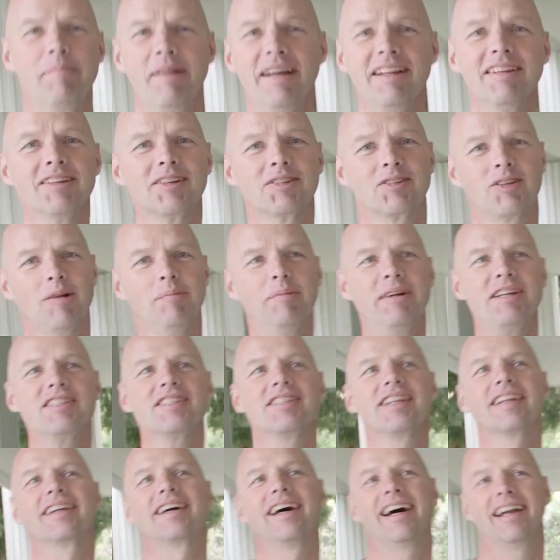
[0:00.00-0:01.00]
mentor, Tom
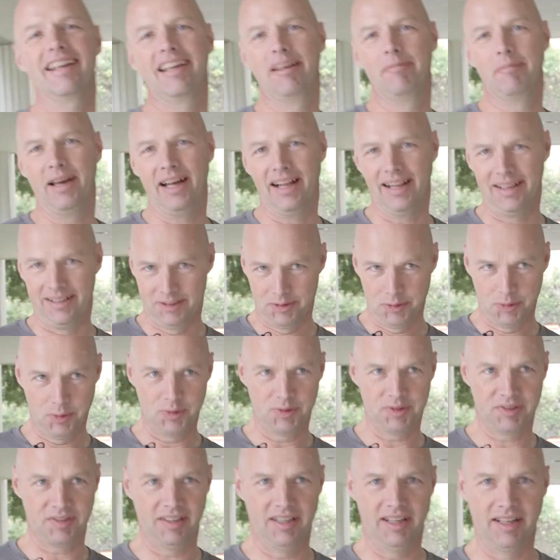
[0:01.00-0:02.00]
Mitchell at Carnegie Mellon,
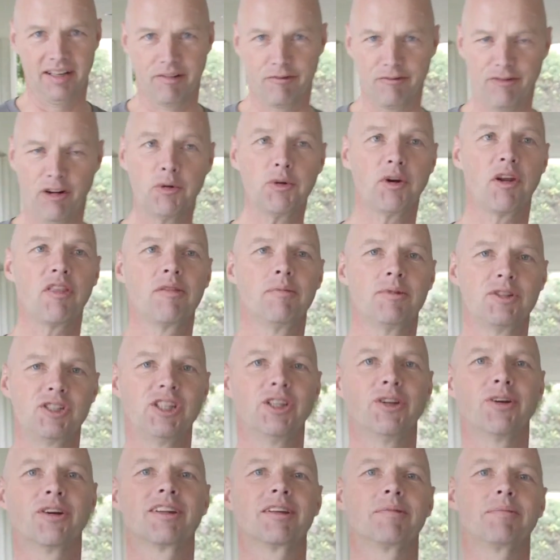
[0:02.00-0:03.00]
who's uh, founded the
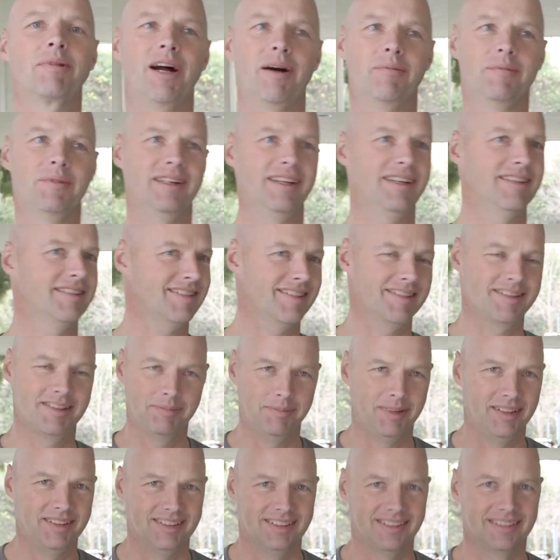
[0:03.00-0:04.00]
machine learning department, is just
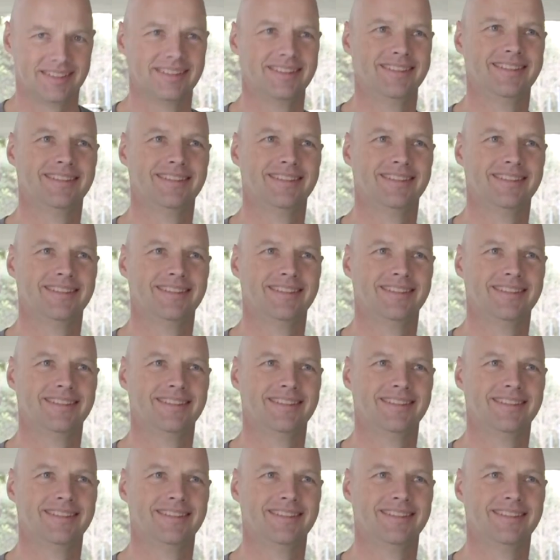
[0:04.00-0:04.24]
amazing